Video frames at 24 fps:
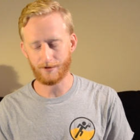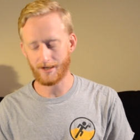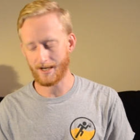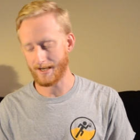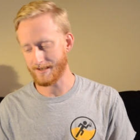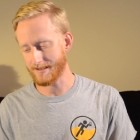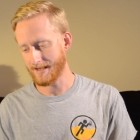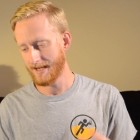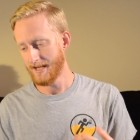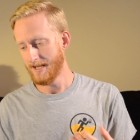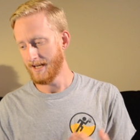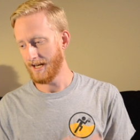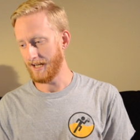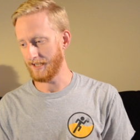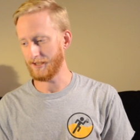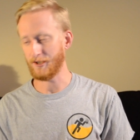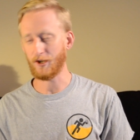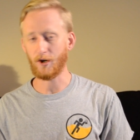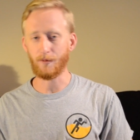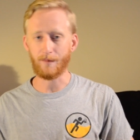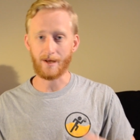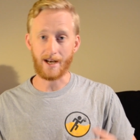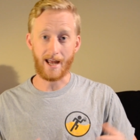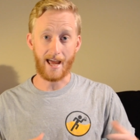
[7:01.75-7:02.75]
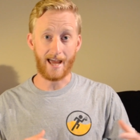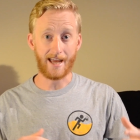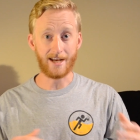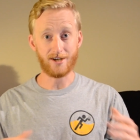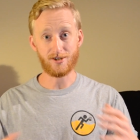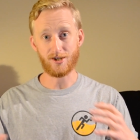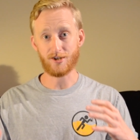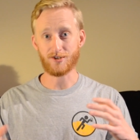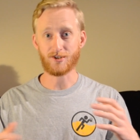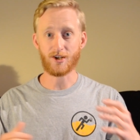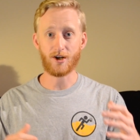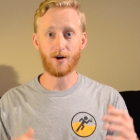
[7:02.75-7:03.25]
race. A little bit
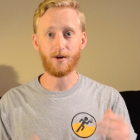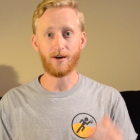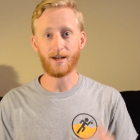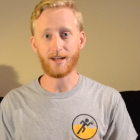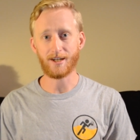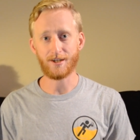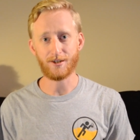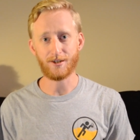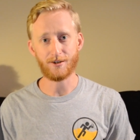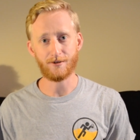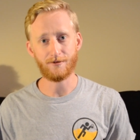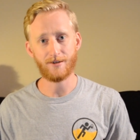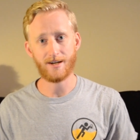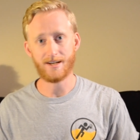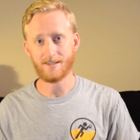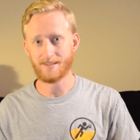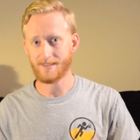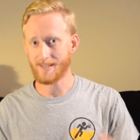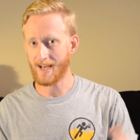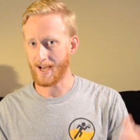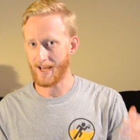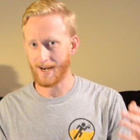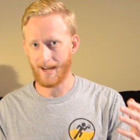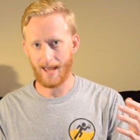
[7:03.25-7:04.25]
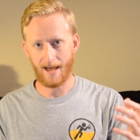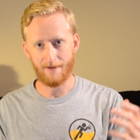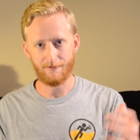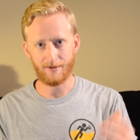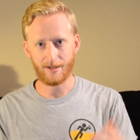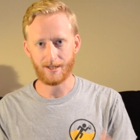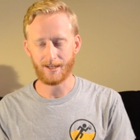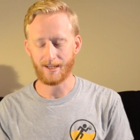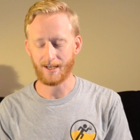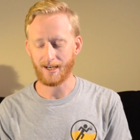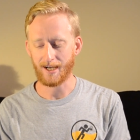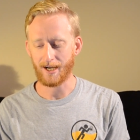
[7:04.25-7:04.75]
anxious going into the race, not
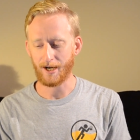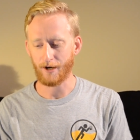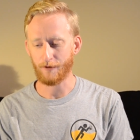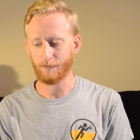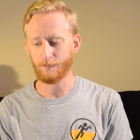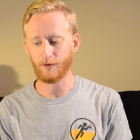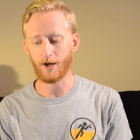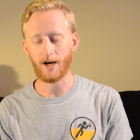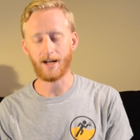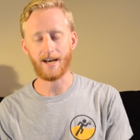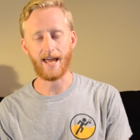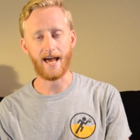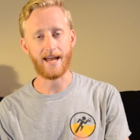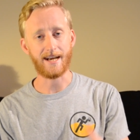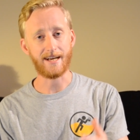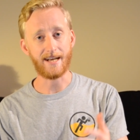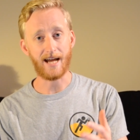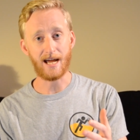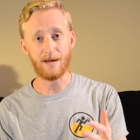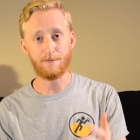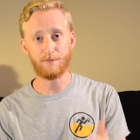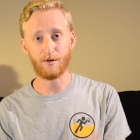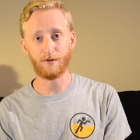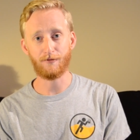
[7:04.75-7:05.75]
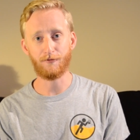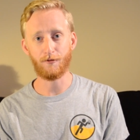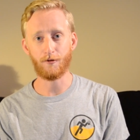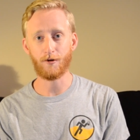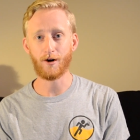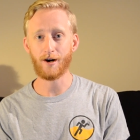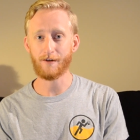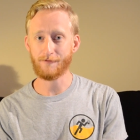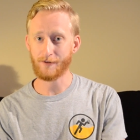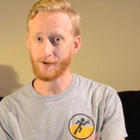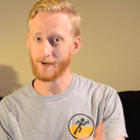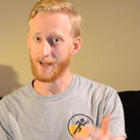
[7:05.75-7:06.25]
having uh, run at night
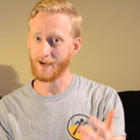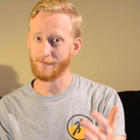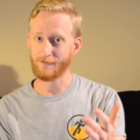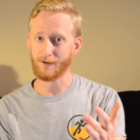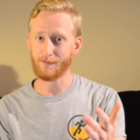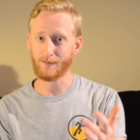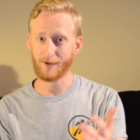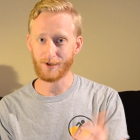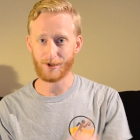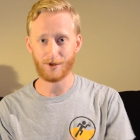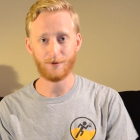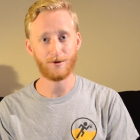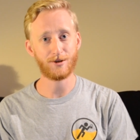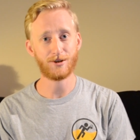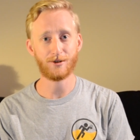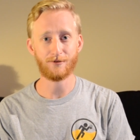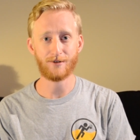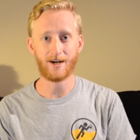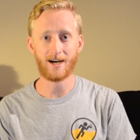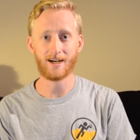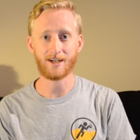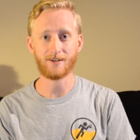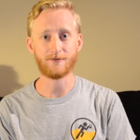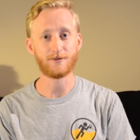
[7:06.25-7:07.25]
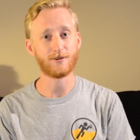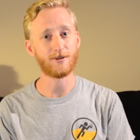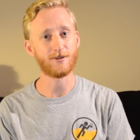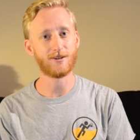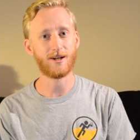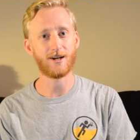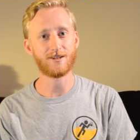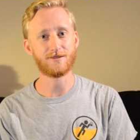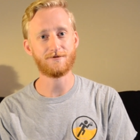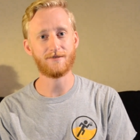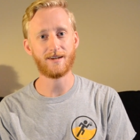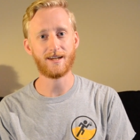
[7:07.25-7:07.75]
before. If you're not familiar with the Rock and Roll
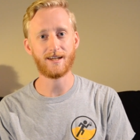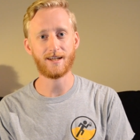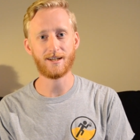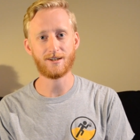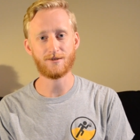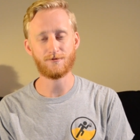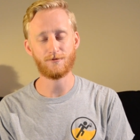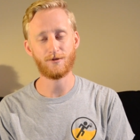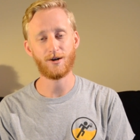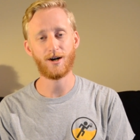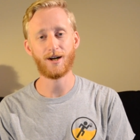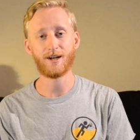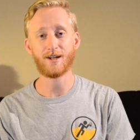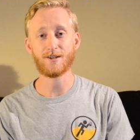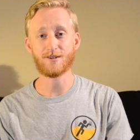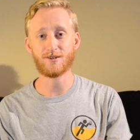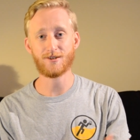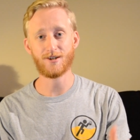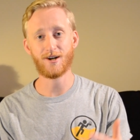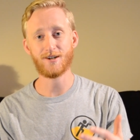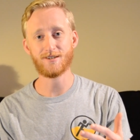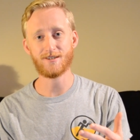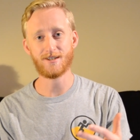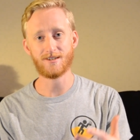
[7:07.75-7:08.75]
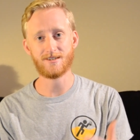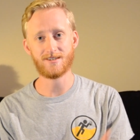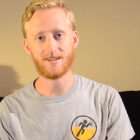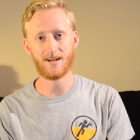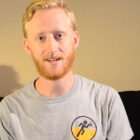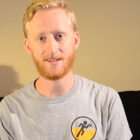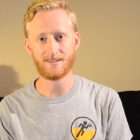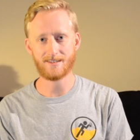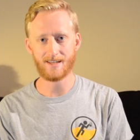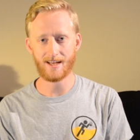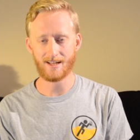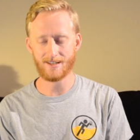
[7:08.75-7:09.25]
Las Vegas run, it starts at
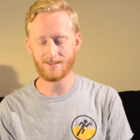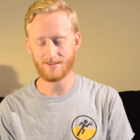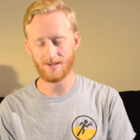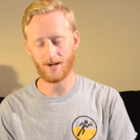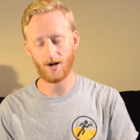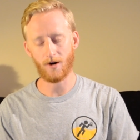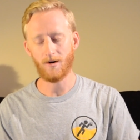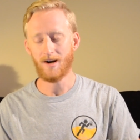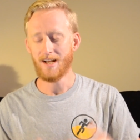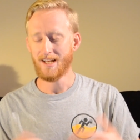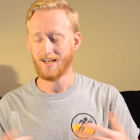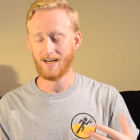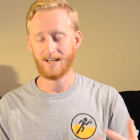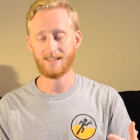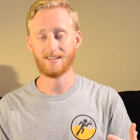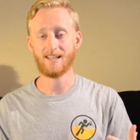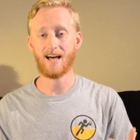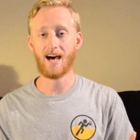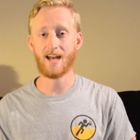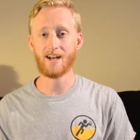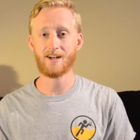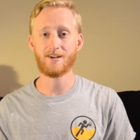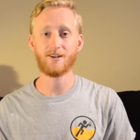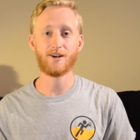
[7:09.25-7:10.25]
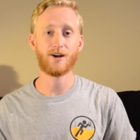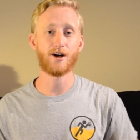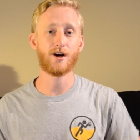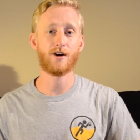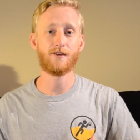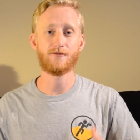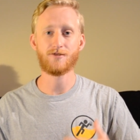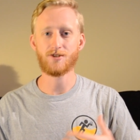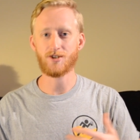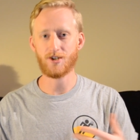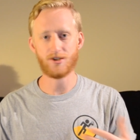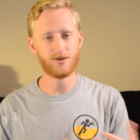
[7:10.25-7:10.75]
sunset. So a lot of
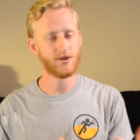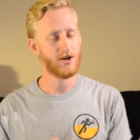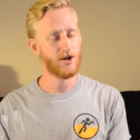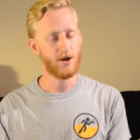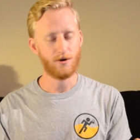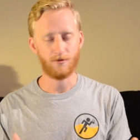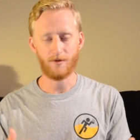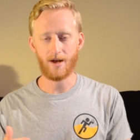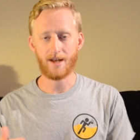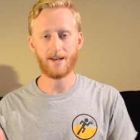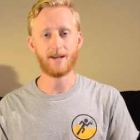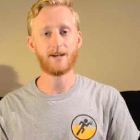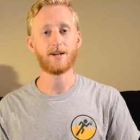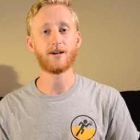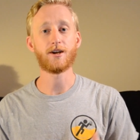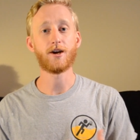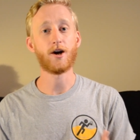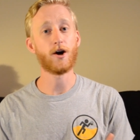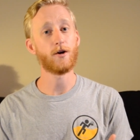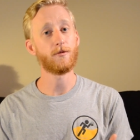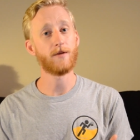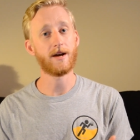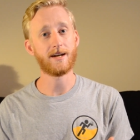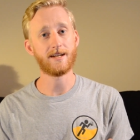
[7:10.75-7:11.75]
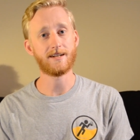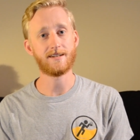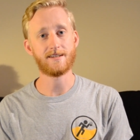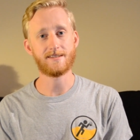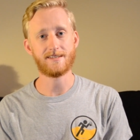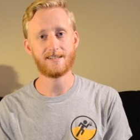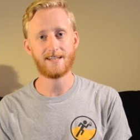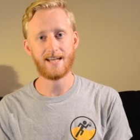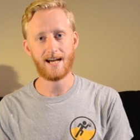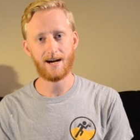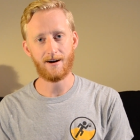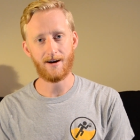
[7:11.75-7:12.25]
nerves, just ready to go, ready to
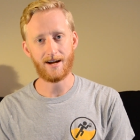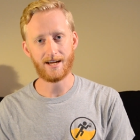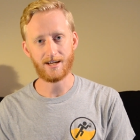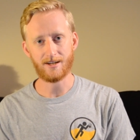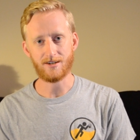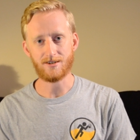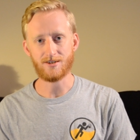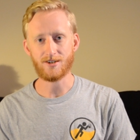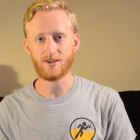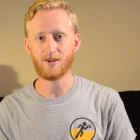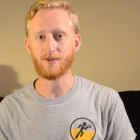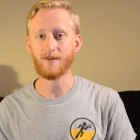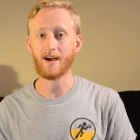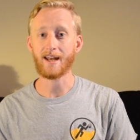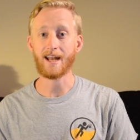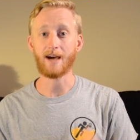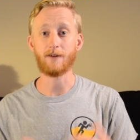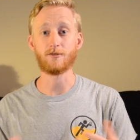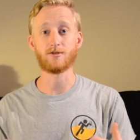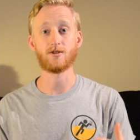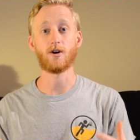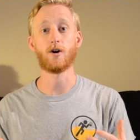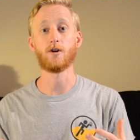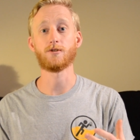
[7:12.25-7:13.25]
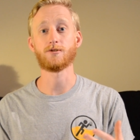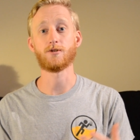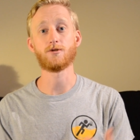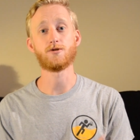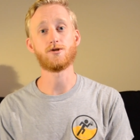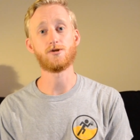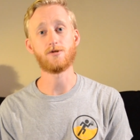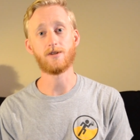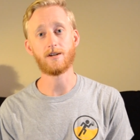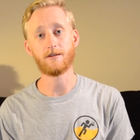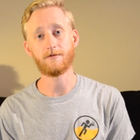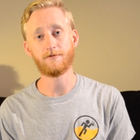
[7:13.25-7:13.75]
see how I could do. And I was also
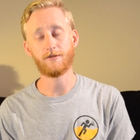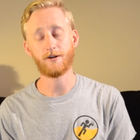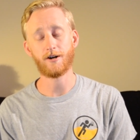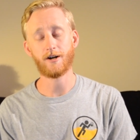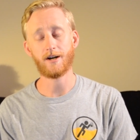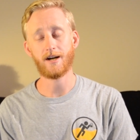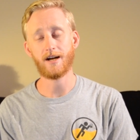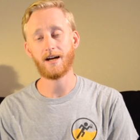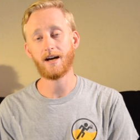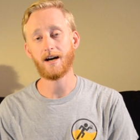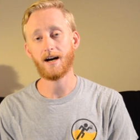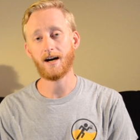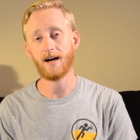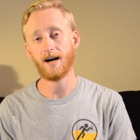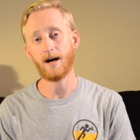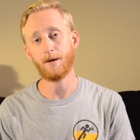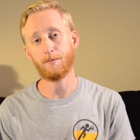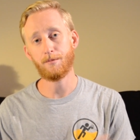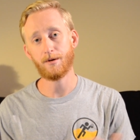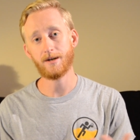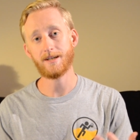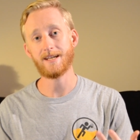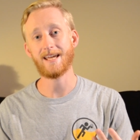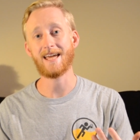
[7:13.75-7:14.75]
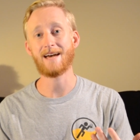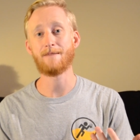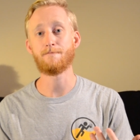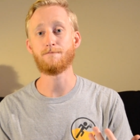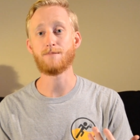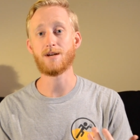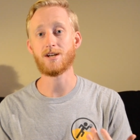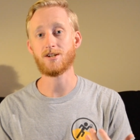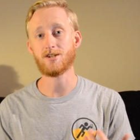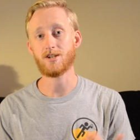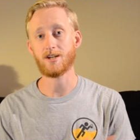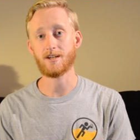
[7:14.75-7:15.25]
shooting for a, a pretty
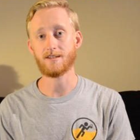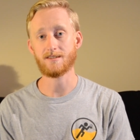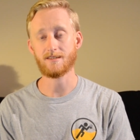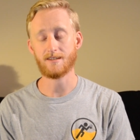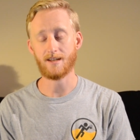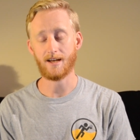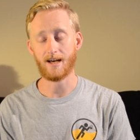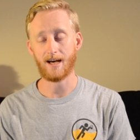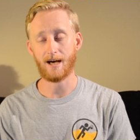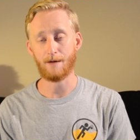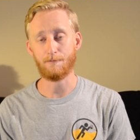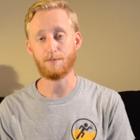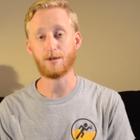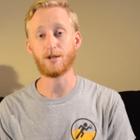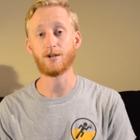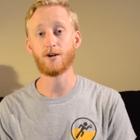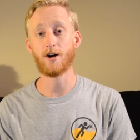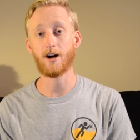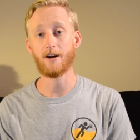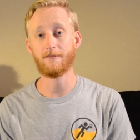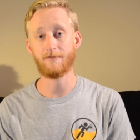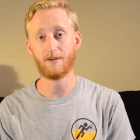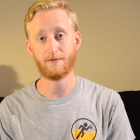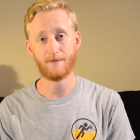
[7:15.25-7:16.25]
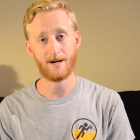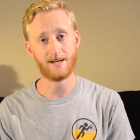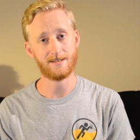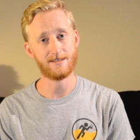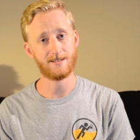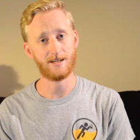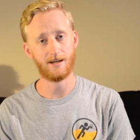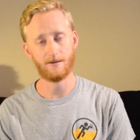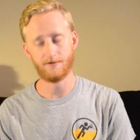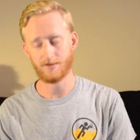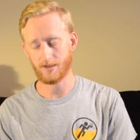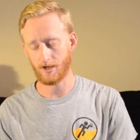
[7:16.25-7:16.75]
ambitious uh, PR for
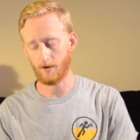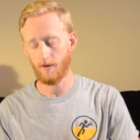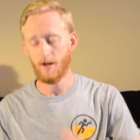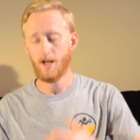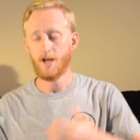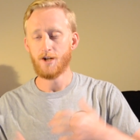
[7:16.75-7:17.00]
myself. So